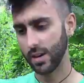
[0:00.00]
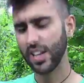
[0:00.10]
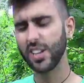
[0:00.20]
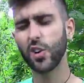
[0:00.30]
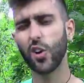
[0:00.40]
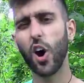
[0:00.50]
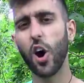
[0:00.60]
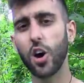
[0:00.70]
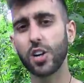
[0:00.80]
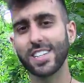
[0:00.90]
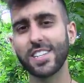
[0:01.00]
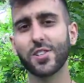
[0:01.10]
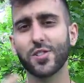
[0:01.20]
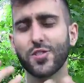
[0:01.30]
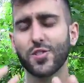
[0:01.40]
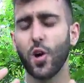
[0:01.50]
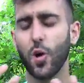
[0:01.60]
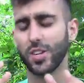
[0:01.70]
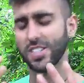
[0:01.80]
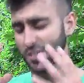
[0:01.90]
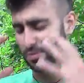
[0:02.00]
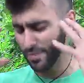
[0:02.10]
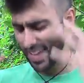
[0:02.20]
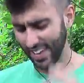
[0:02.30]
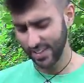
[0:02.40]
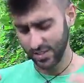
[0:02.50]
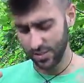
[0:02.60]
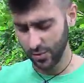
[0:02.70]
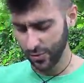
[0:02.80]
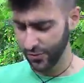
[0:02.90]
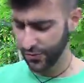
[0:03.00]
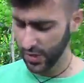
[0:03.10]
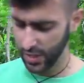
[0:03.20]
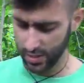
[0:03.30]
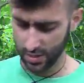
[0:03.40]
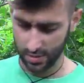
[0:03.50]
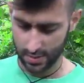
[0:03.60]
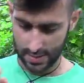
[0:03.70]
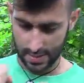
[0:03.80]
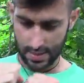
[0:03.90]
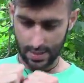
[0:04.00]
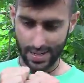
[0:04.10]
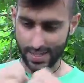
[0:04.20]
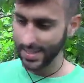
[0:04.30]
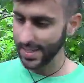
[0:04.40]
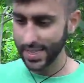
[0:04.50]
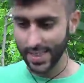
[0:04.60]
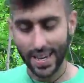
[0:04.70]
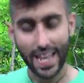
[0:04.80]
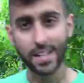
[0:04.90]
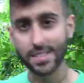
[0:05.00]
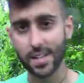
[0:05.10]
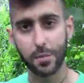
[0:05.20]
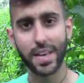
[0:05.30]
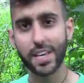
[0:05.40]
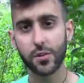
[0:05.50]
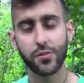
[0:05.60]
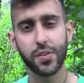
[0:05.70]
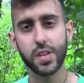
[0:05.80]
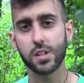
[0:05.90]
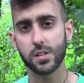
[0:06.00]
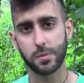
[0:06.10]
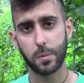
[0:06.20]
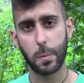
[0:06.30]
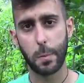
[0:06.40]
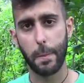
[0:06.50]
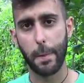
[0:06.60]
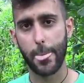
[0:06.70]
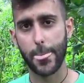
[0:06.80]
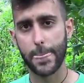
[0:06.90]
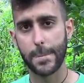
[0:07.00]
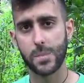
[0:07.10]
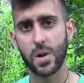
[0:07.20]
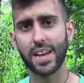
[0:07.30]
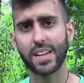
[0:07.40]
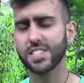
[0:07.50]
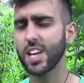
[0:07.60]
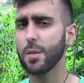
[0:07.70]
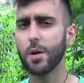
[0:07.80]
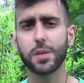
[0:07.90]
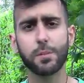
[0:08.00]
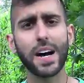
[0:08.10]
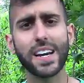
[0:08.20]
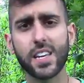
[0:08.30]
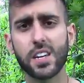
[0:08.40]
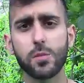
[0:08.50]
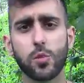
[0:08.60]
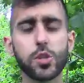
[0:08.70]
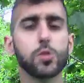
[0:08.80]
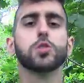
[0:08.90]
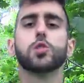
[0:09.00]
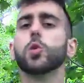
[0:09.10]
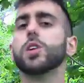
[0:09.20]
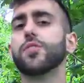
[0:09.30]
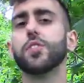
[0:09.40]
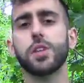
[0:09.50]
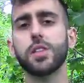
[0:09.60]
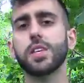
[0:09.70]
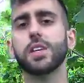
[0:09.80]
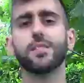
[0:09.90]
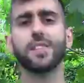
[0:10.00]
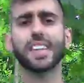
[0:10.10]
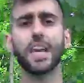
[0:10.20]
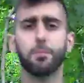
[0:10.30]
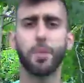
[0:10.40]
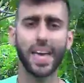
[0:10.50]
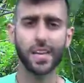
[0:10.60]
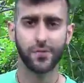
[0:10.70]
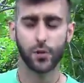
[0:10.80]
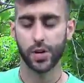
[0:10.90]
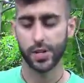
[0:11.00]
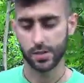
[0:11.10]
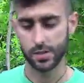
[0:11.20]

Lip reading: In your heart, in your soul, it just makes you feel like nothing else can make you feel, right? It's not about the money anymore. You would do it if you didn't even get paid for it.